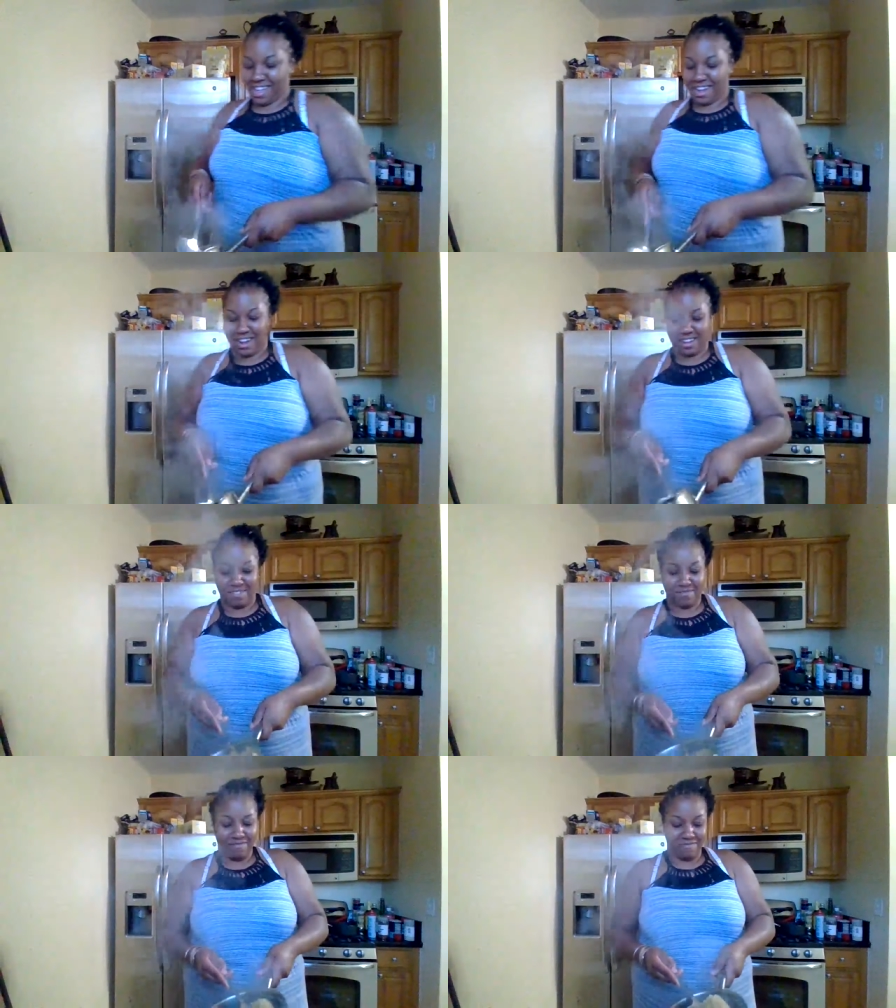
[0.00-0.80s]
All right.
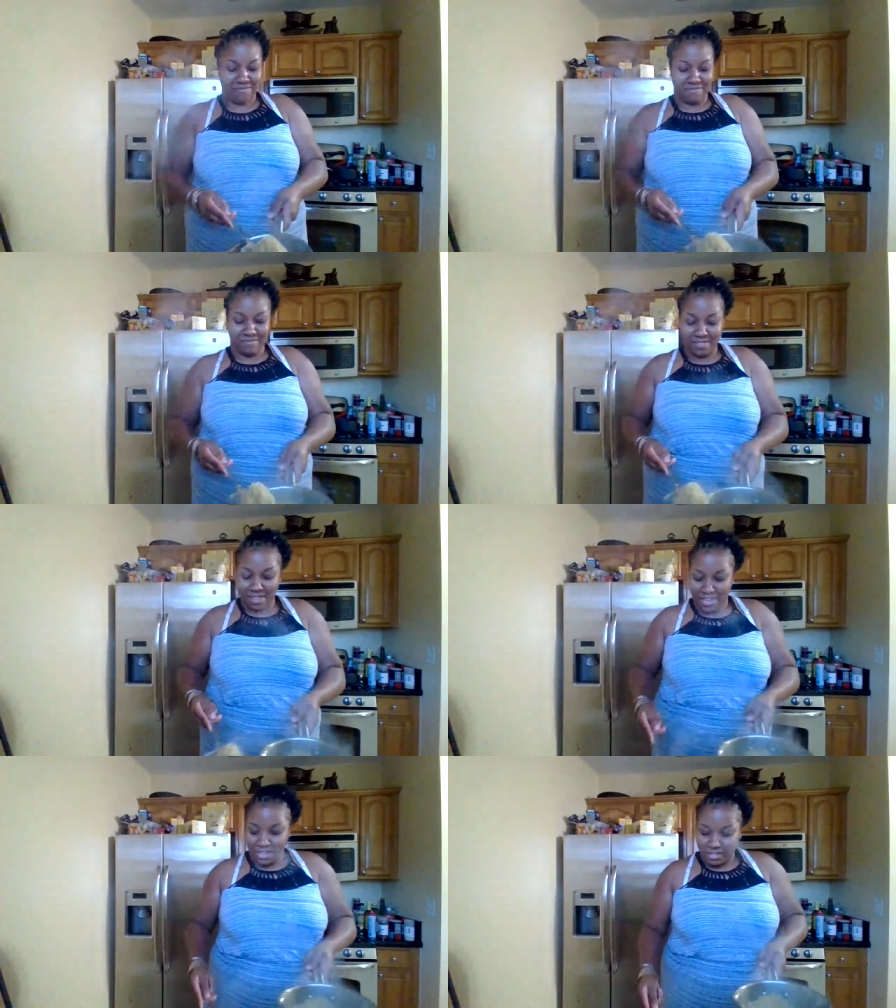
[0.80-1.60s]

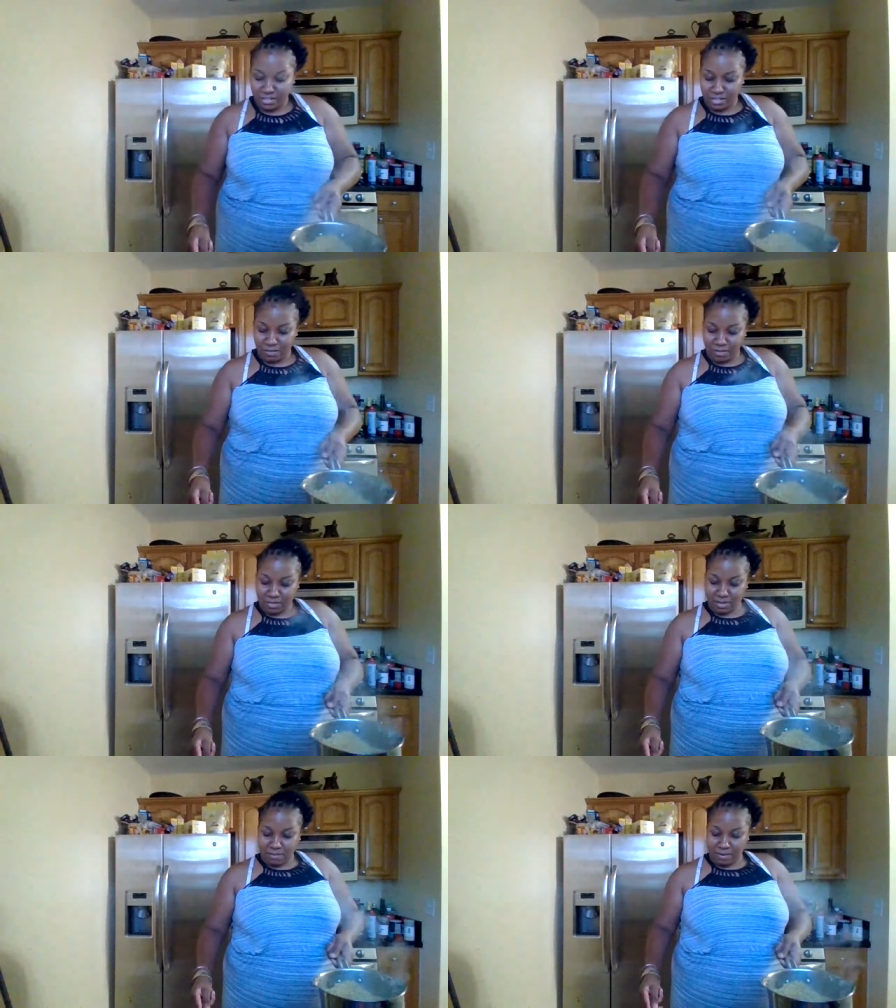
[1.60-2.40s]
So you put
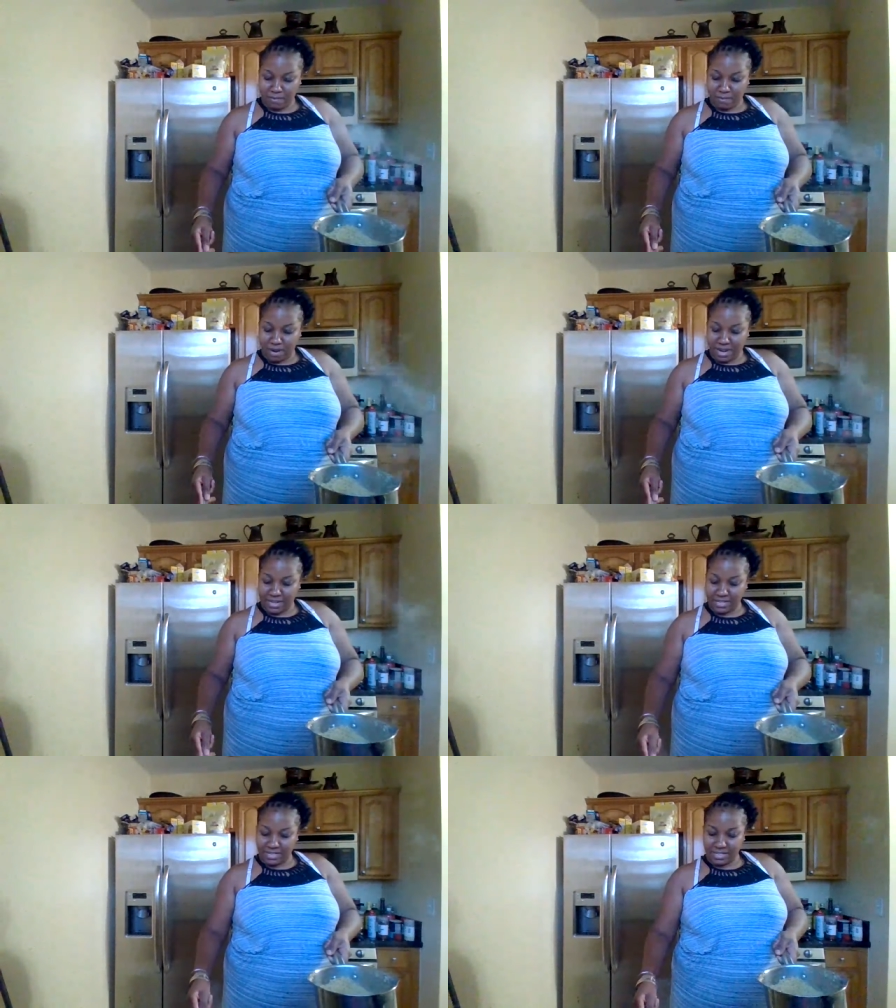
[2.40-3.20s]
some of the
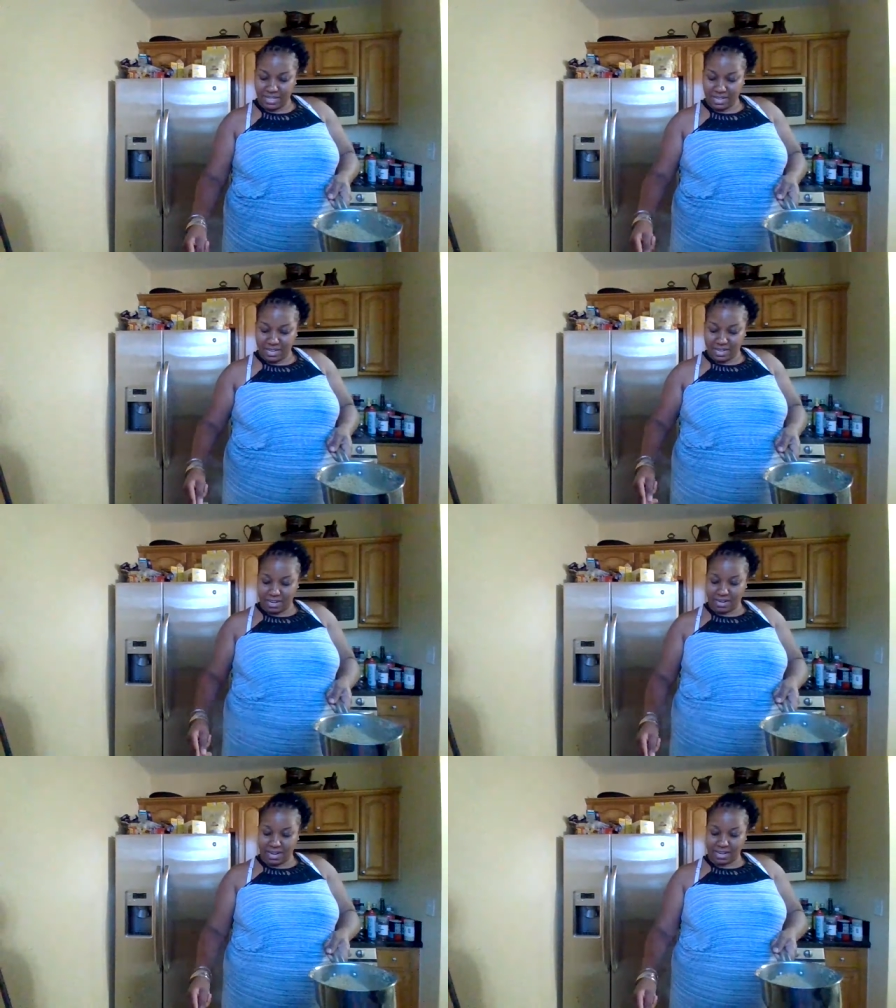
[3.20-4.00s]
rice in
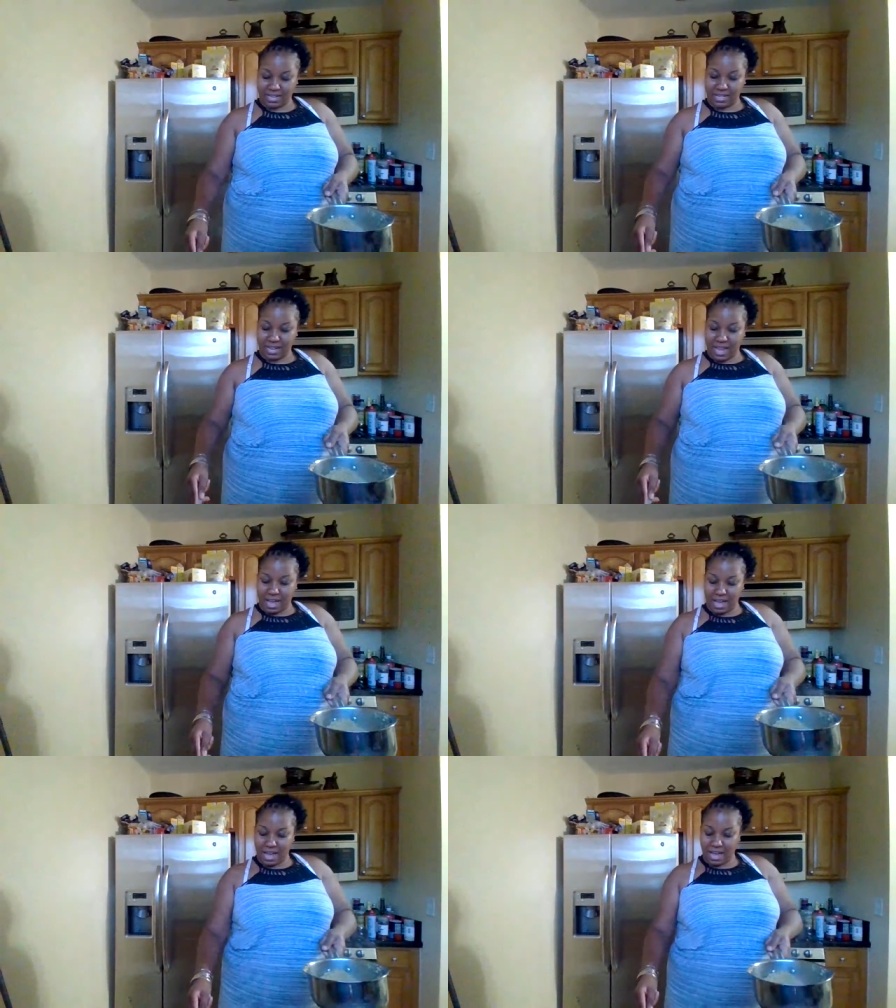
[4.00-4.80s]
there like
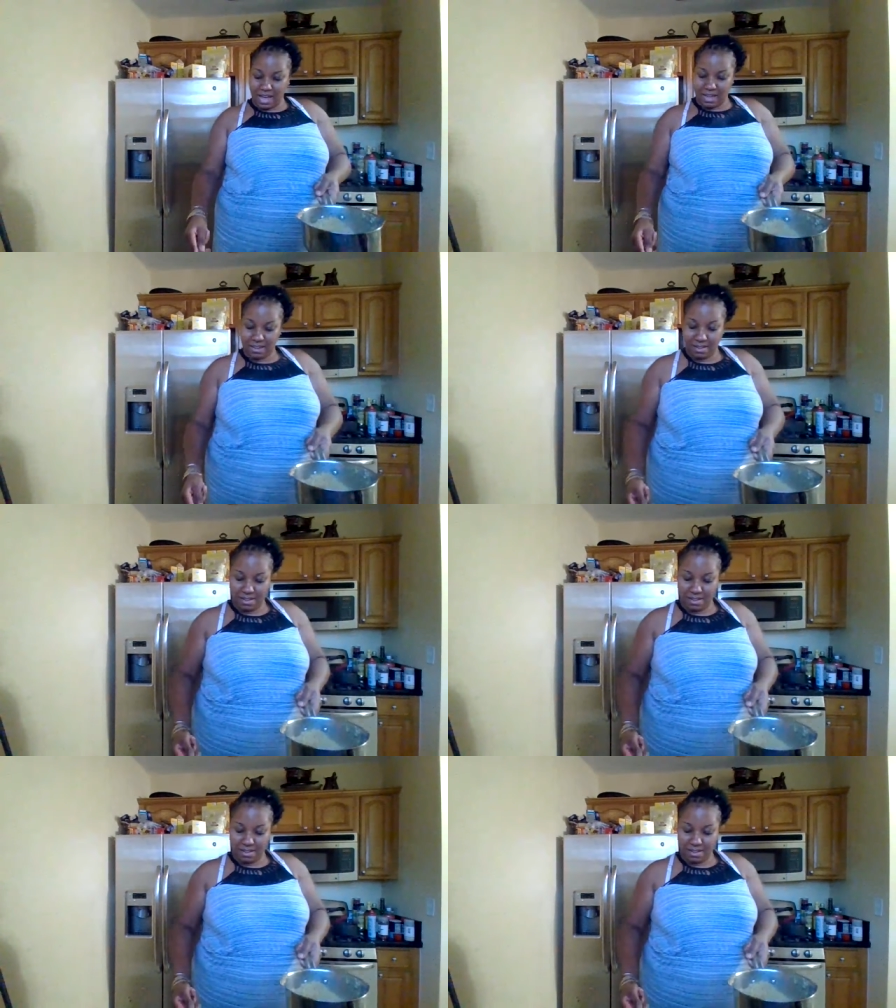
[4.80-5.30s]
that.